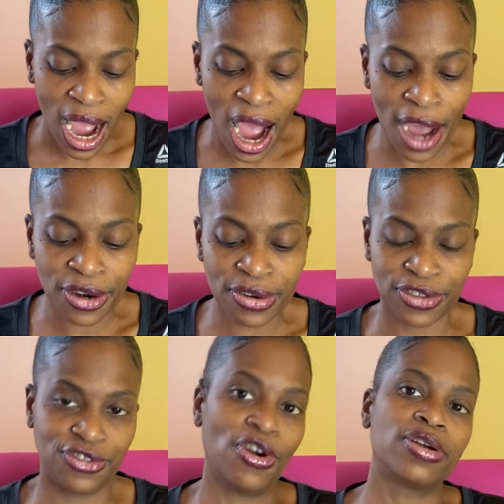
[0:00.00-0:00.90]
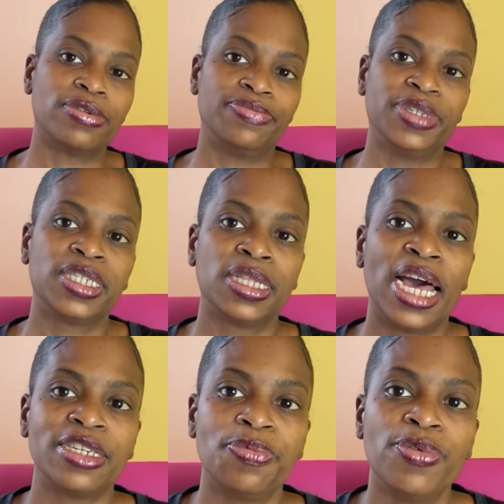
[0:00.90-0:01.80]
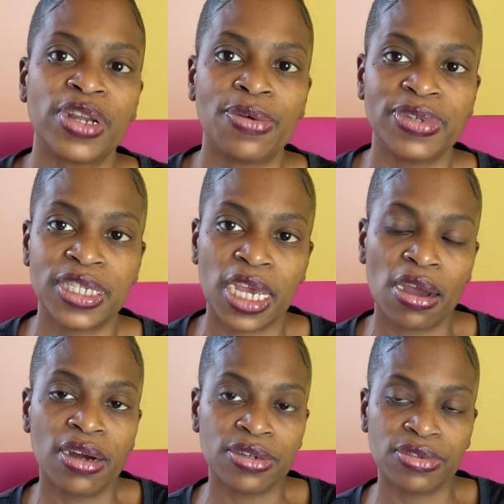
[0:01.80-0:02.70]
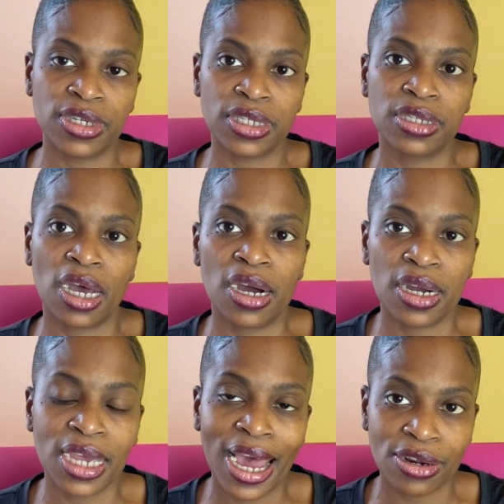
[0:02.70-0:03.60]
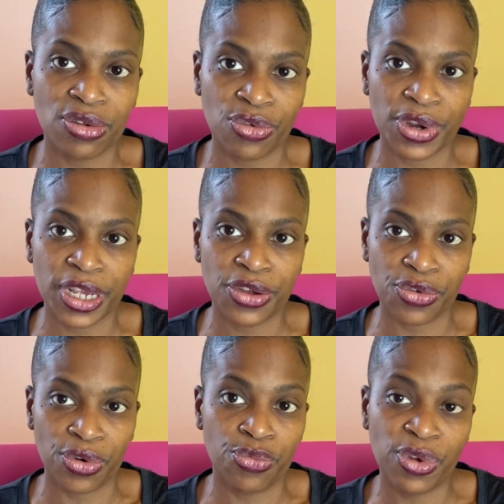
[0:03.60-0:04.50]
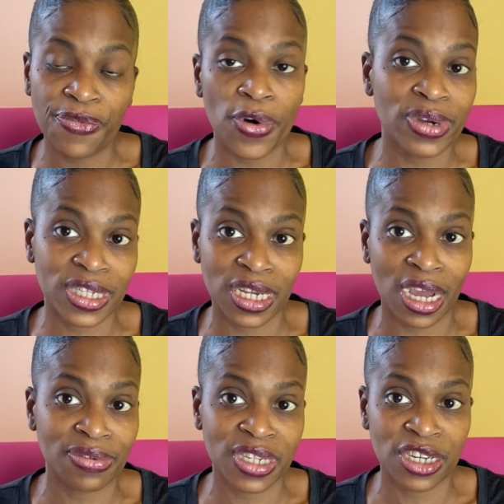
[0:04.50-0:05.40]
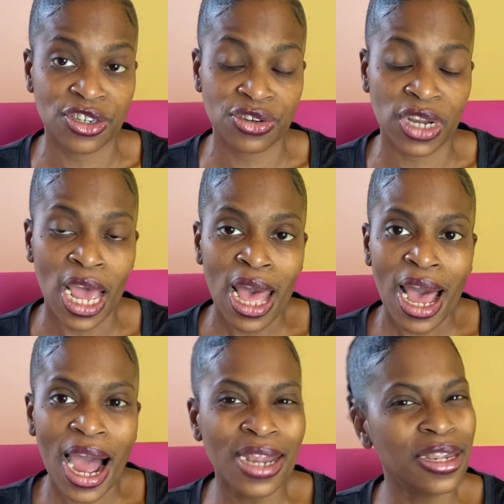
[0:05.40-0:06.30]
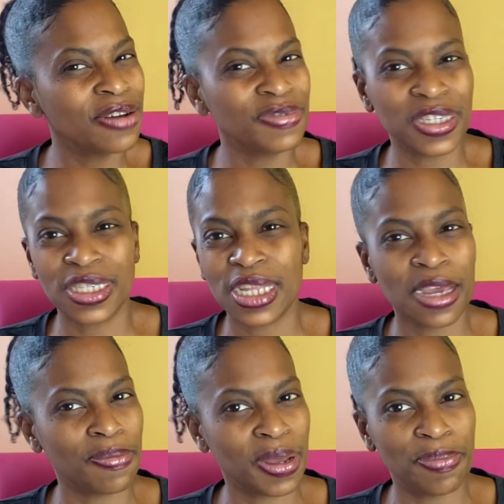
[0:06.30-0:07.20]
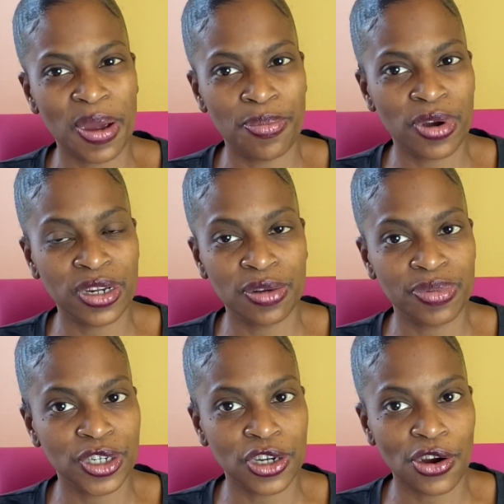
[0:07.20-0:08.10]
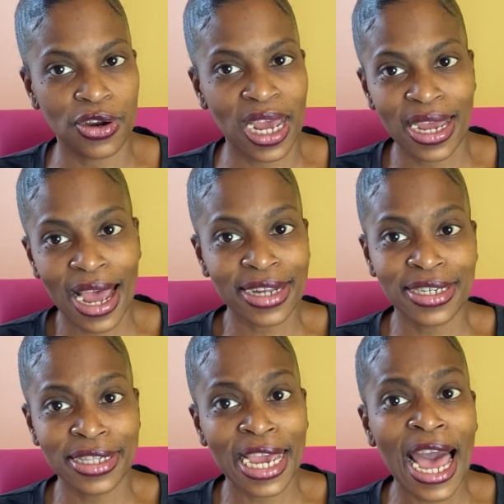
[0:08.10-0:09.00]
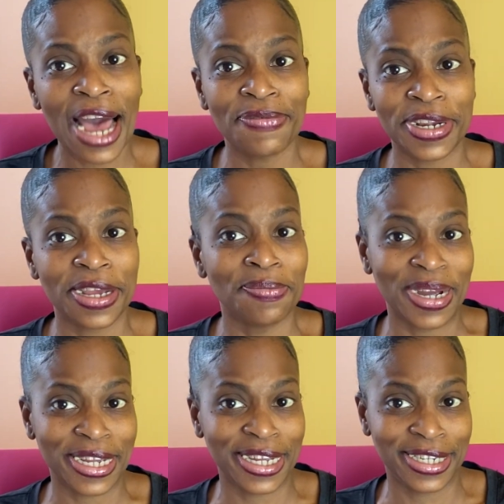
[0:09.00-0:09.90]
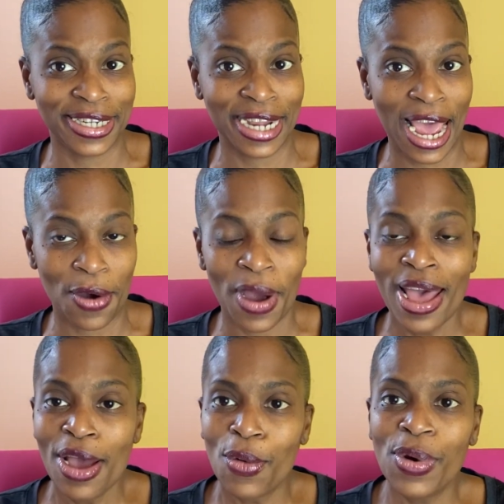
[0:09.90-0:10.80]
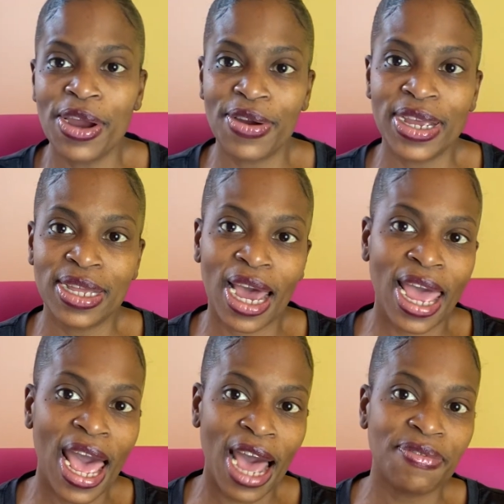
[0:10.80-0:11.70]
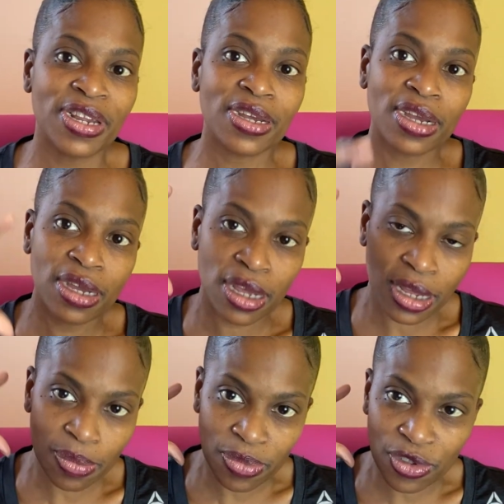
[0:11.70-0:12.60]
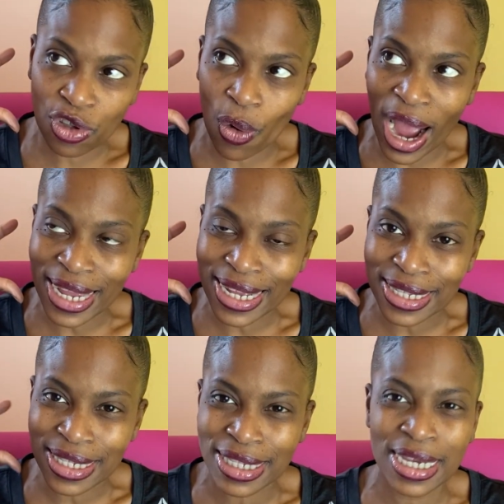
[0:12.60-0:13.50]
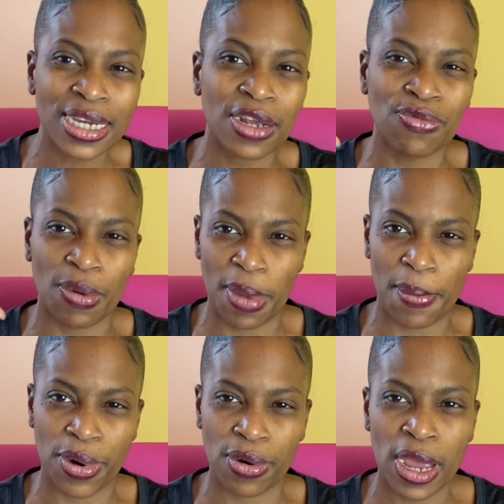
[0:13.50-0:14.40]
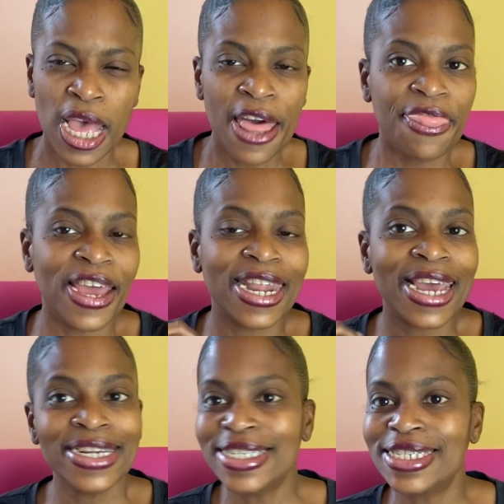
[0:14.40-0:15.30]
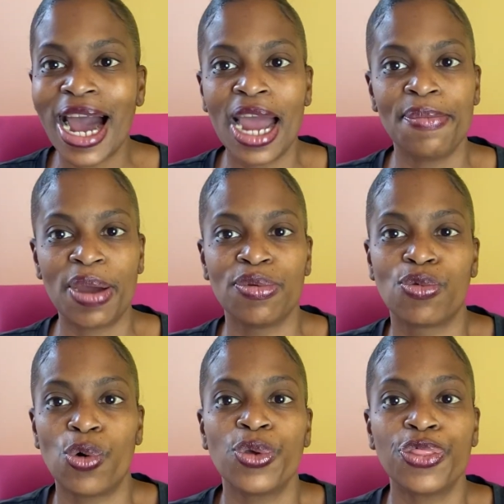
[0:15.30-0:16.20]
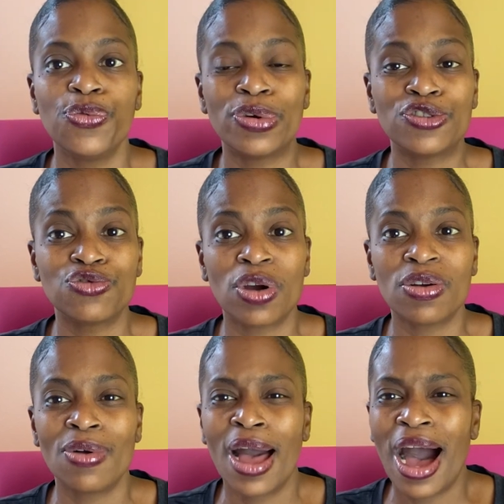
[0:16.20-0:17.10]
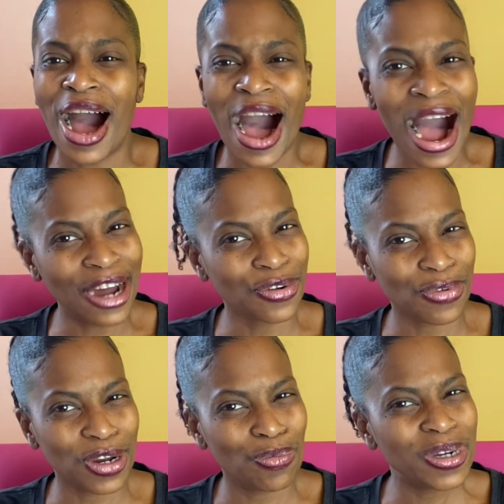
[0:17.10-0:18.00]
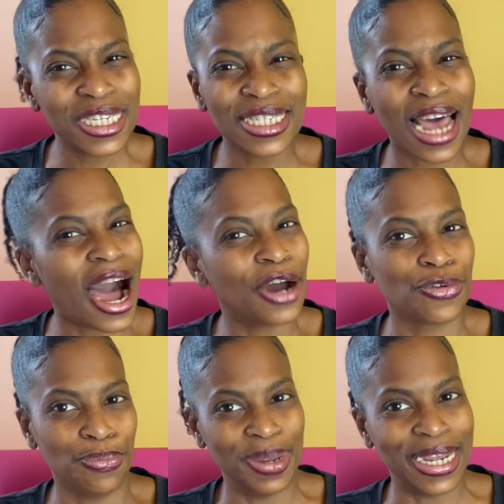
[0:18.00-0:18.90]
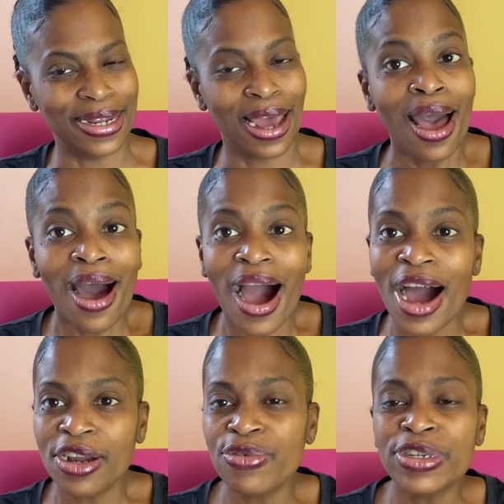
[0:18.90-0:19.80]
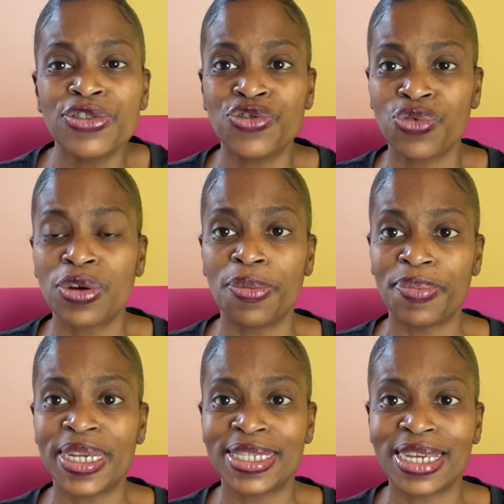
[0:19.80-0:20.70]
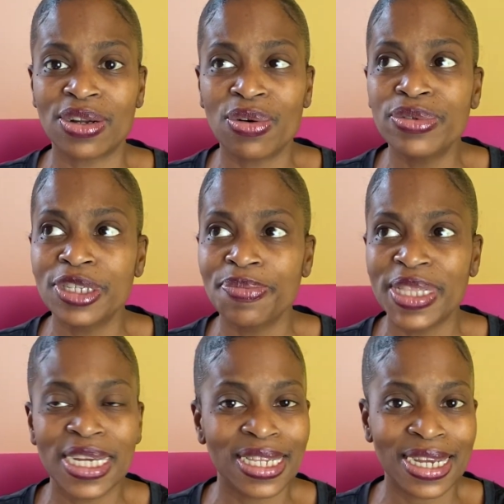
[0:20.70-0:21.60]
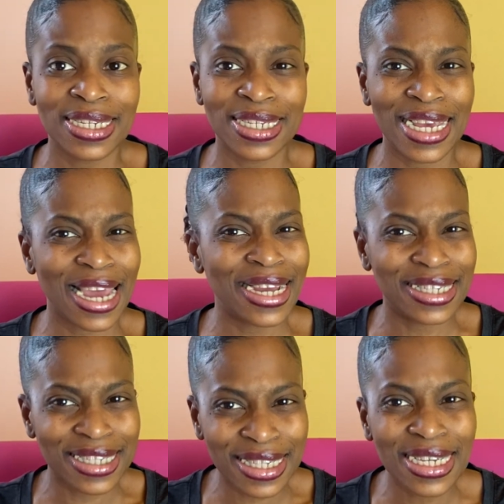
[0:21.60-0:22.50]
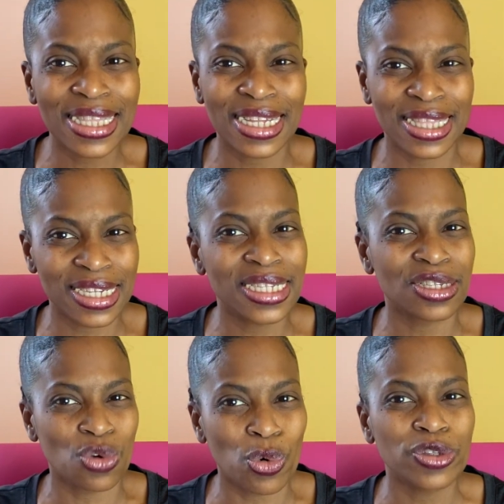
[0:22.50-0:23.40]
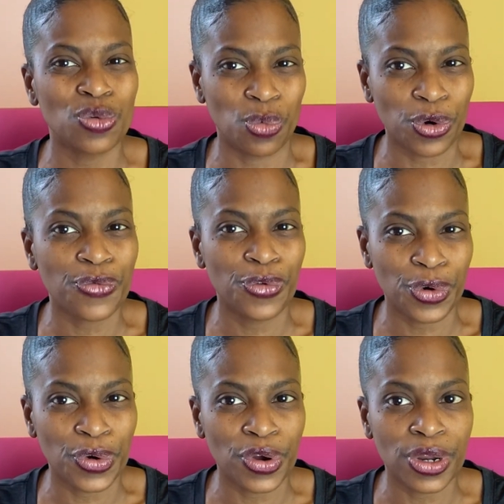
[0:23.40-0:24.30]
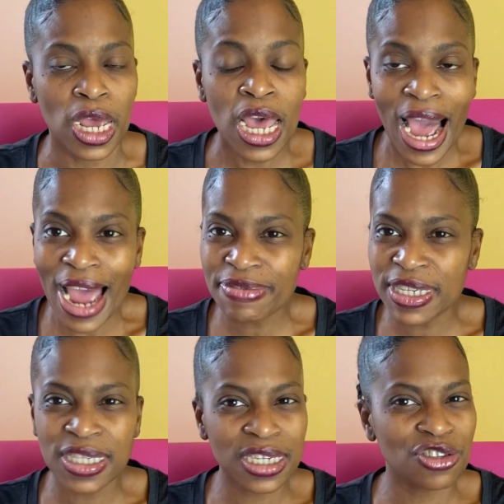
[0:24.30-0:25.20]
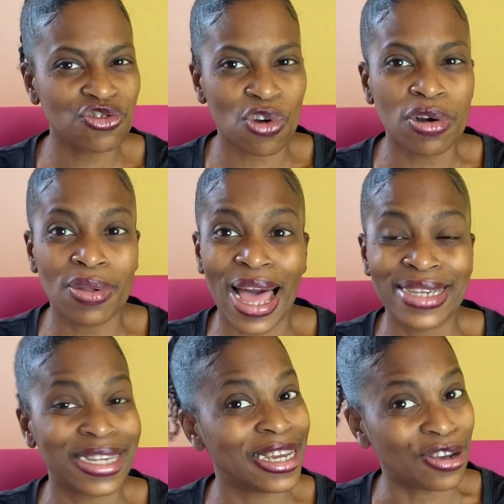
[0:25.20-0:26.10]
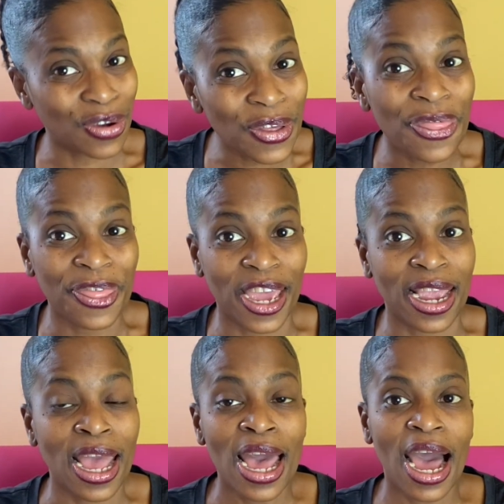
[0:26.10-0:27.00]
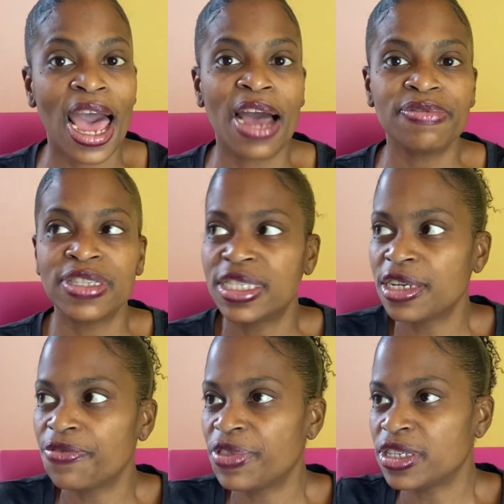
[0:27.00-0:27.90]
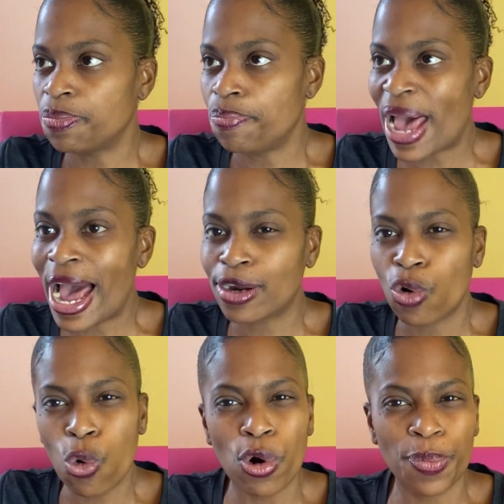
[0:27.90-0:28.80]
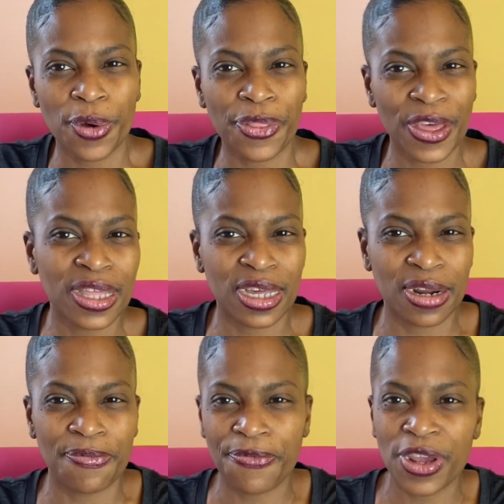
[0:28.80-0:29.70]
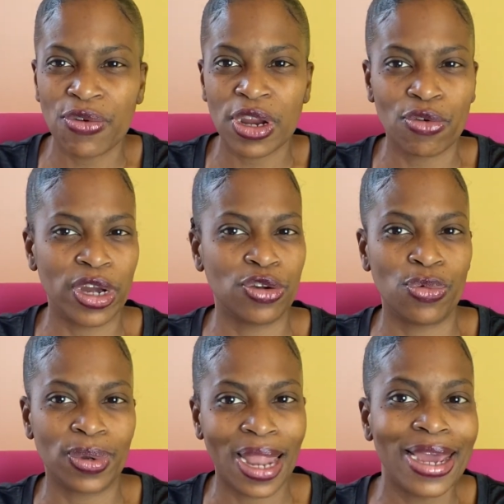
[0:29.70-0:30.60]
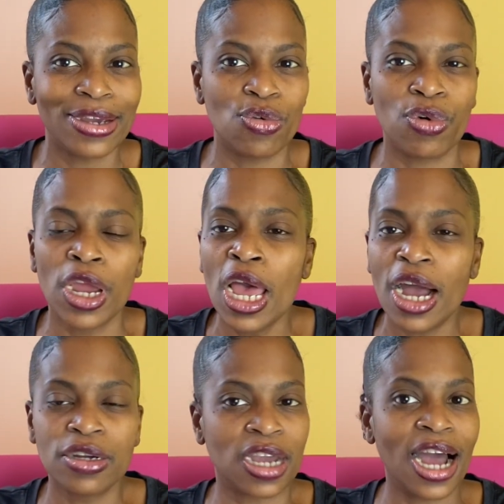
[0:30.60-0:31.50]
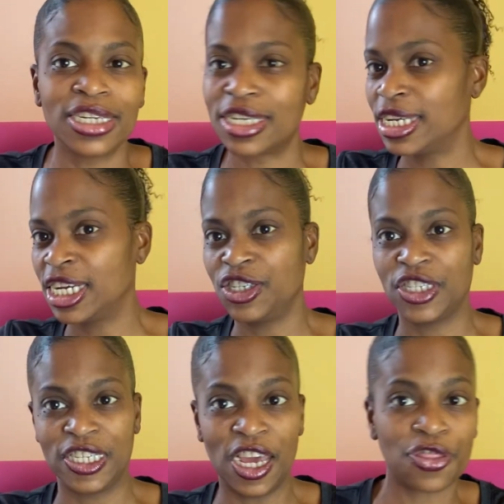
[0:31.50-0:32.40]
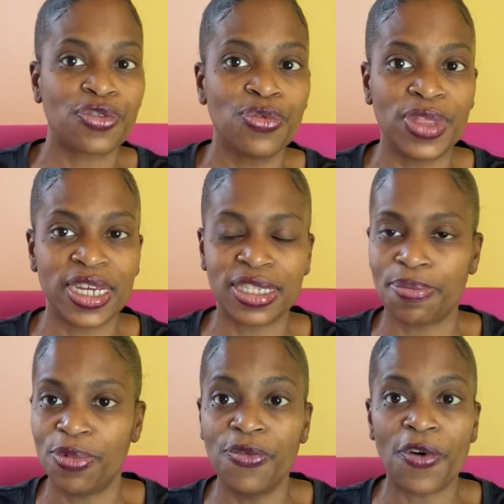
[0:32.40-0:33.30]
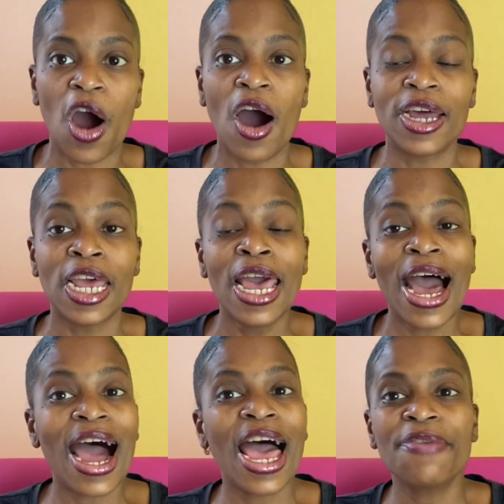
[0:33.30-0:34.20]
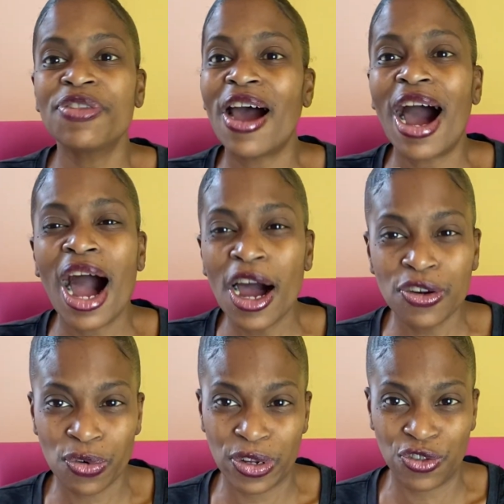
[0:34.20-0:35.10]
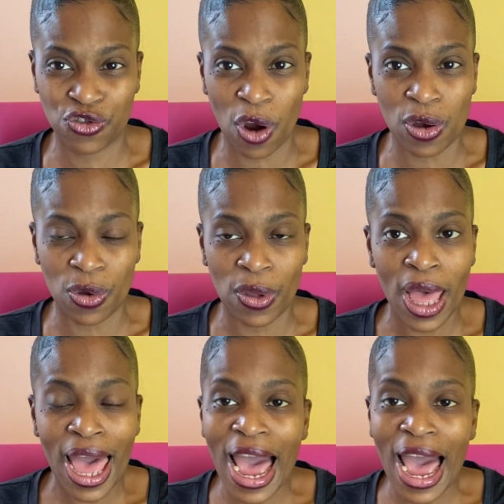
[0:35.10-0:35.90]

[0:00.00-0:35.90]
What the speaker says: Honor the struggle is the last point I would say under this category here of refocusing our attention. I love this statement by Brendan Burchard. I actually have it in my kitchen now, where I have it so I can see it and remember that anytime I'm going through a struggle, honor it. What does honor mean? Honoring the struggle means that ultimately at the end of the day, I see that this is going to work for good. I have to see struggle as a good thing. I have, instead of this bad, horrible thing that I'm fearing or I don't like, or God, can I just get through this and move on? I have to honor the struggle.